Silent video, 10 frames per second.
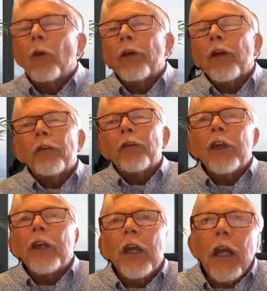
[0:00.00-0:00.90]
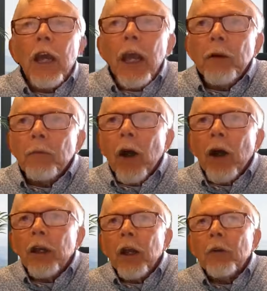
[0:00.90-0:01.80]
Well, the
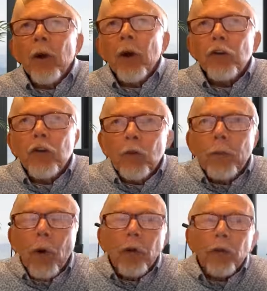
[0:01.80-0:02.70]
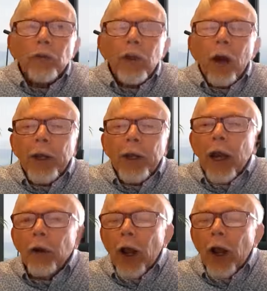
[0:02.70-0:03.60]
in my new book that's
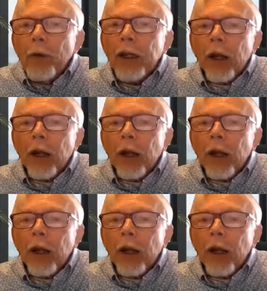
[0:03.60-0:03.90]
coming out,